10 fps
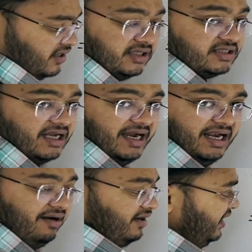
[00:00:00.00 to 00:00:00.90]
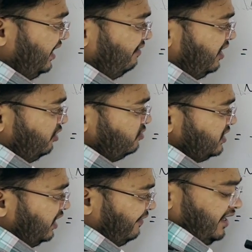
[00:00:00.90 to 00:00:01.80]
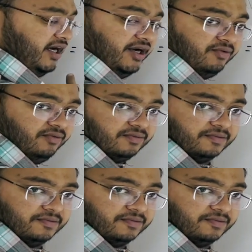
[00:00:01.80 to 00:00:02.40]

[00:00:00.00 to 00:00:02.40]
ones are 11, 11 twos are 22.